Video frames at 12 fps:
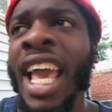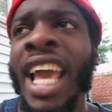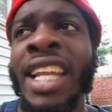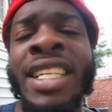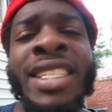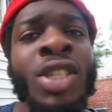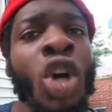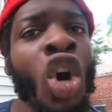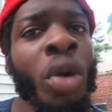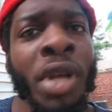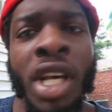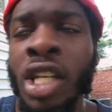And this is all
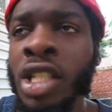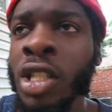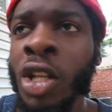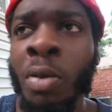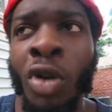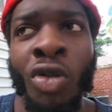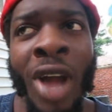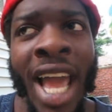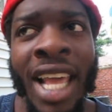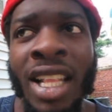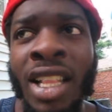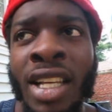because of the
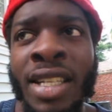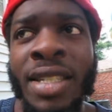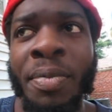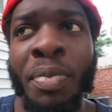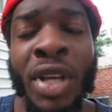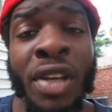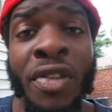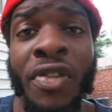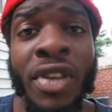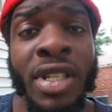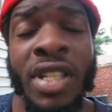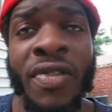miraculous
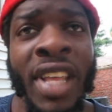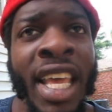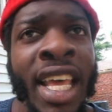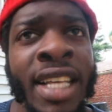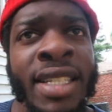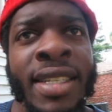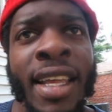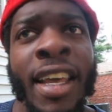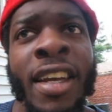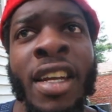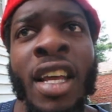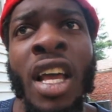benefits of the
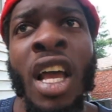headstand.